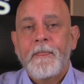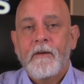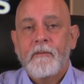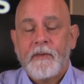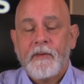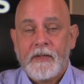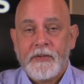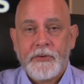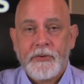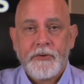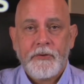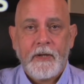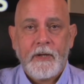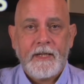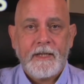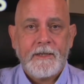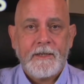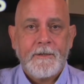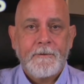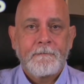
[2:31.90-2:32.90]
felt
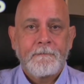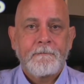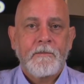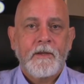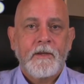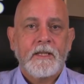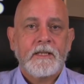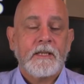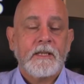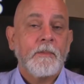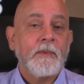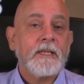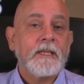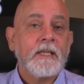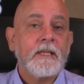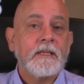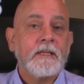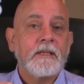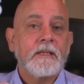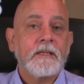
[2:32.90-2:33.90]
strained. Some
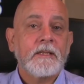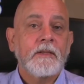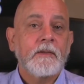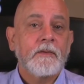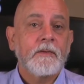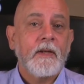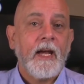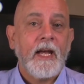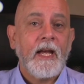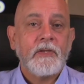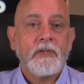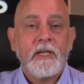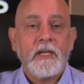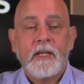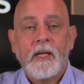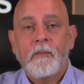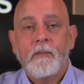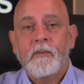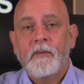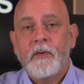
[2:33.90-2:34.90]
assistants have actually
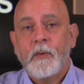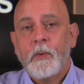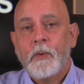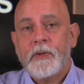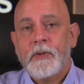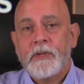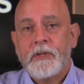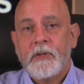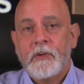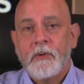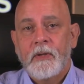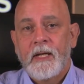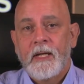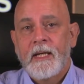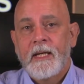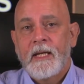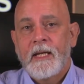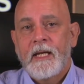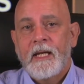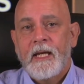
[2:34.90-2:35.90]
come forward to
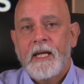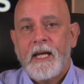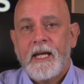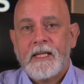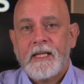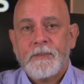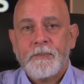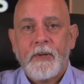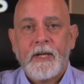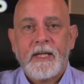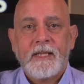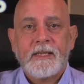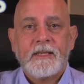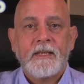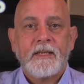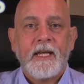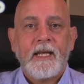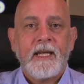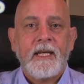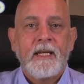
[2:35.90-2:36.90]
express
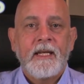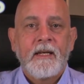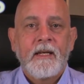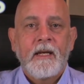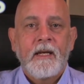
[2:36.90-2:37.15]
that they